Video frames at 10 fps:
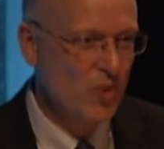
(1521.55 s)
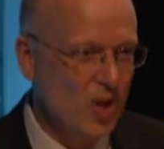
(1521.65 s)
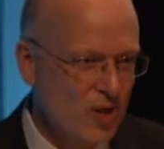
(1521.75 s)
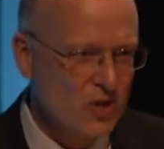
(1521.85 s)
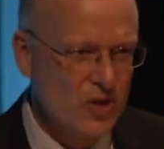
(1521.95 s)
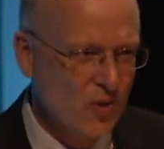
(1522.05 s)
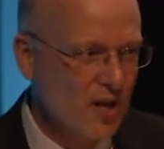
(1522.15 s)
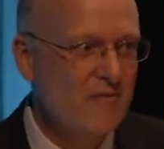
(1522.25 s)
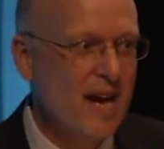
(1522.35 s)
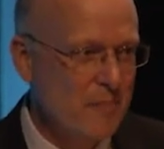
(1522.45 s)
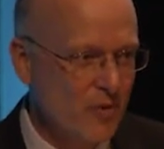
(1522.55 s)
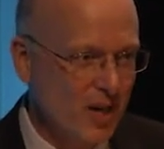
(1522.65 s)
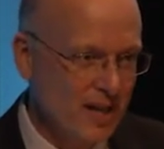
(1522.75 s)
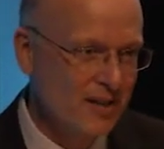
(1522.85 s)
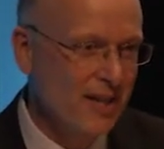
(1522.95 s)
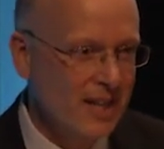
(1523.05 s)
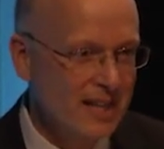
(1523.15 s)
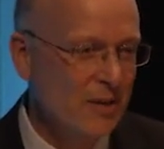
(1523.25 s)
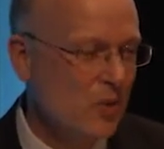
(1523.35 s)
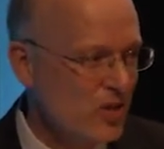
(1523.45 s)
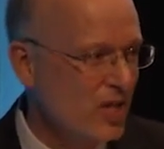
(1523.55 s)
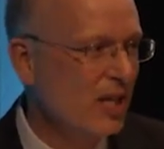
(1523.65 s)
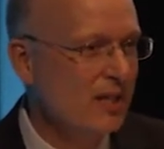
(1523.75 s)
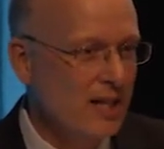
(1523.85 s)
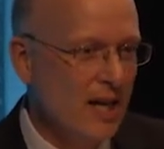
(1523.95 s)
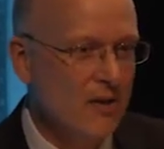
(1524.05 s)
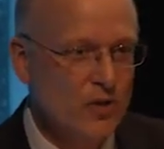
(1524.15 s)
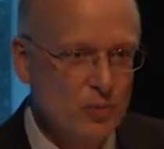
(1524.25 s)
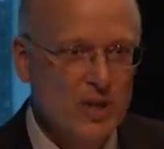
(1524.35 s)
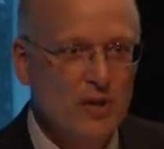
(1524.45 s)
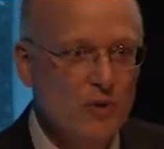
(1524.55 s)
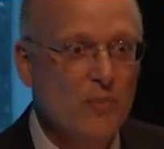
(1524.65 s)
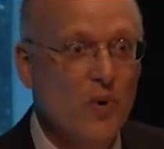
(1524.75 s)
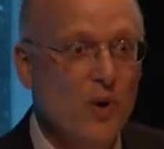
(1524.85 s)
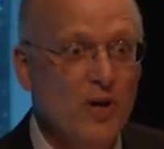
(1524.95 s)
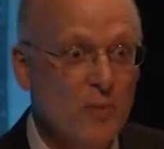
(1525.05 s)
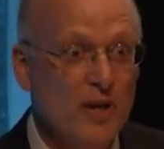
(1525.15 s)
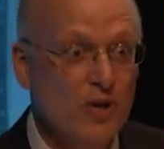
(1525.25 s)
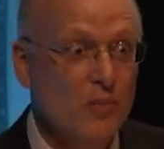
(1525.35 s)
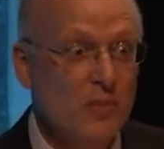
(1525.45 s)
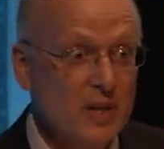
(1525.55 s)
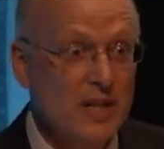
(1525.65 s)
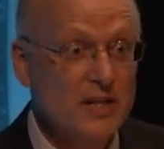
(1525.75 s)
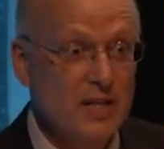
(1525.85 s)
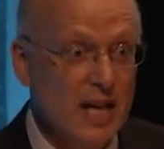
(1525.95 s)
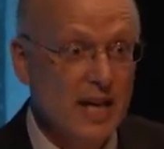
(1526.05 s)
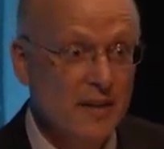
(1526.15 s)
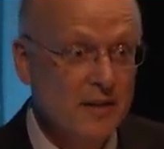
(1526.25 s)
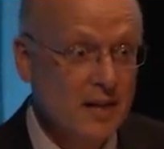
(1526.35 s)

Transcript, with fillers: will also evaporate, and they will sink down to be reborn among human beings again.